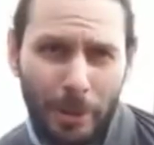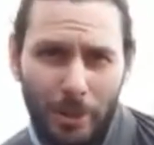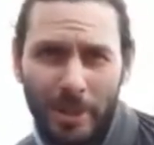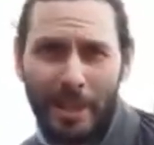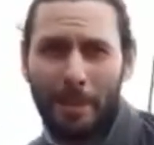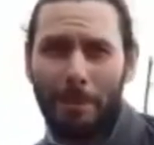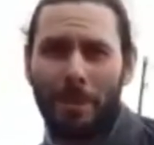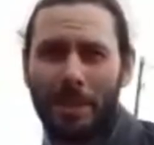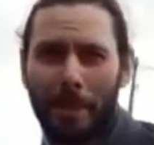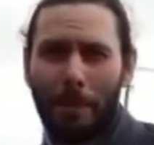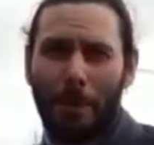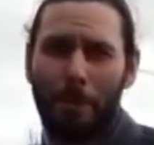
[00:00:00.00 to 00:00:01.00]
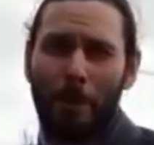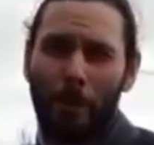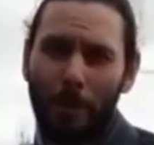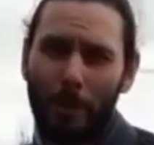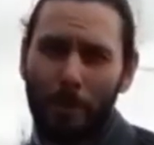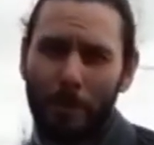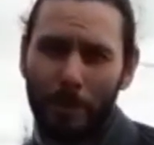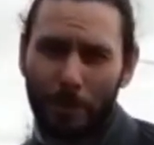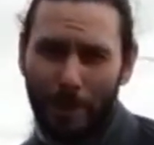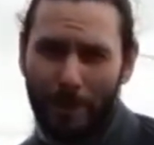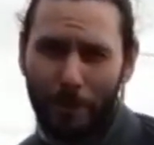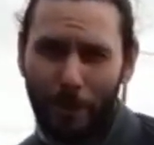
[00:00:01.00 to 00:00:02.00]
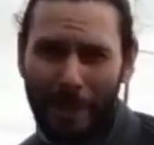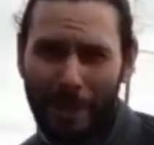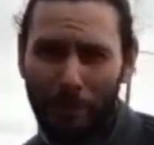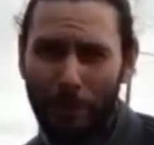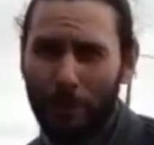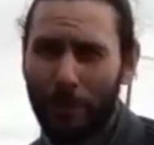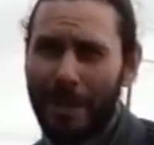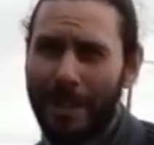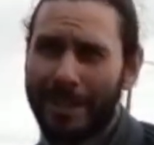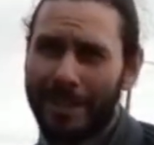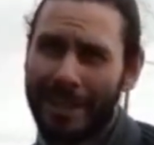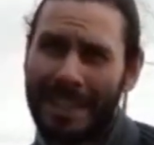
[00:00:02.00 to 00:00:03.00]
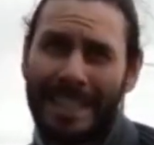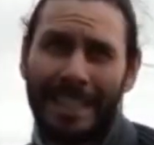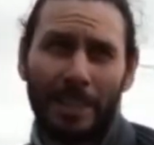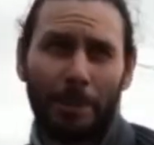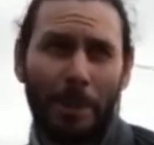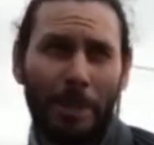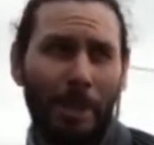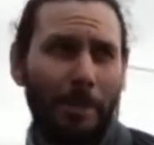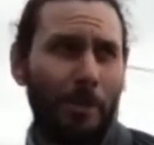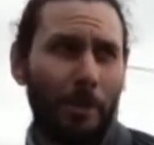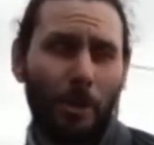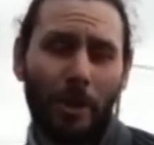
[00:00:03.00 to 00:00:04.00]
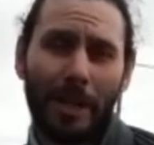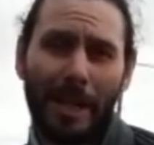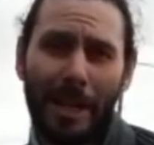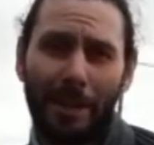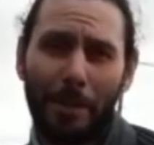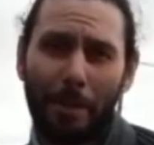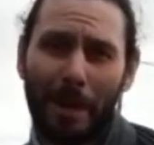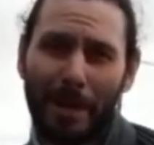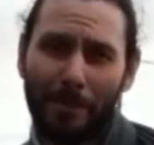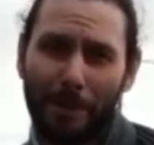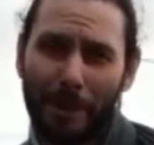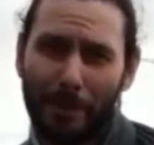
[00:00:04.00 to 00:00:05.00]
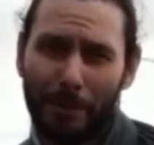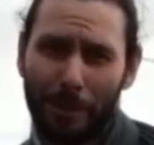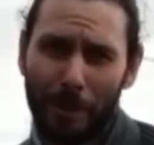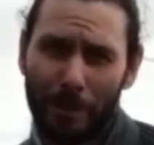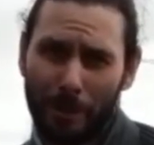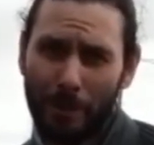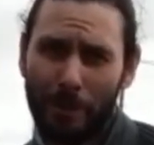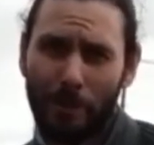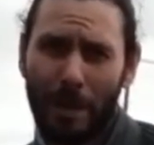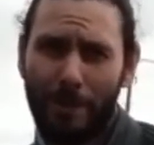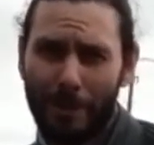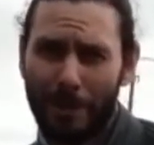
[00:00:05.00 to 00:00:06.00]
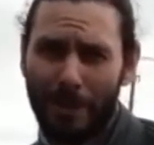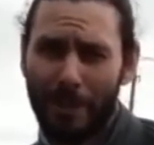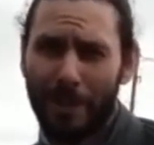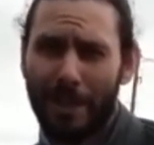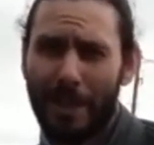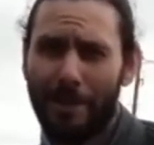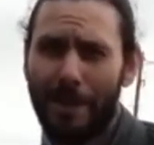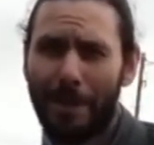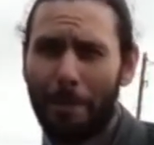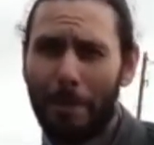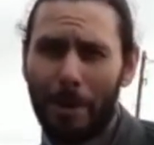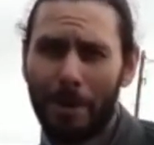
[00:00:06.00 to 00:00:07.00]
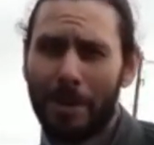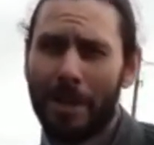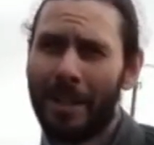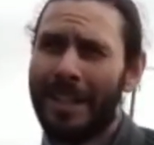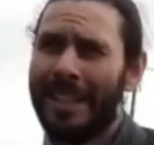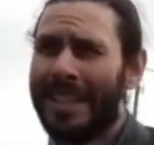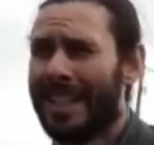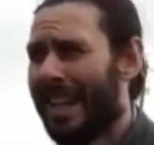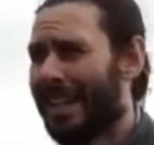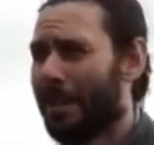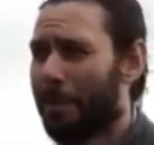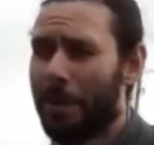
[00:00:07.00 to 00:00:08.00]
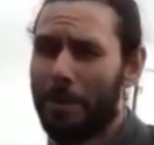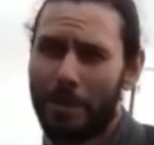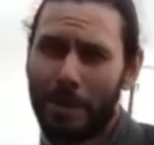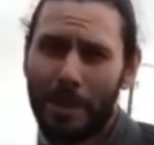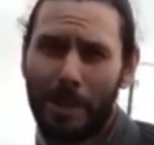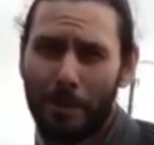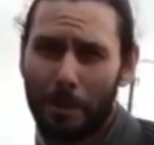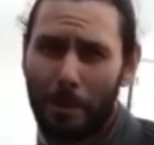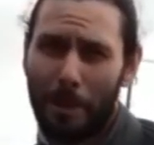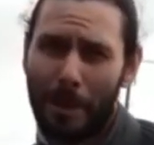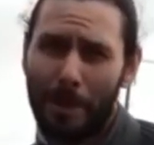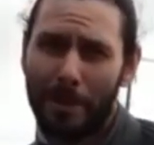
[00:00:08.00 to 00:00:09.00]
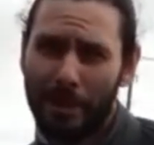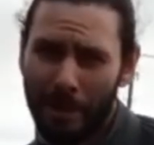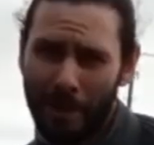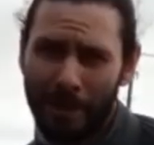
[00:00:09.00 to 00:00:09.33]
you skip, you skip on the ball of the foot. Try and avoid heel strikes, especially if you're jogging out on the pavement, if you're gonna do this traveling circuit around the block, as opposed to your local park.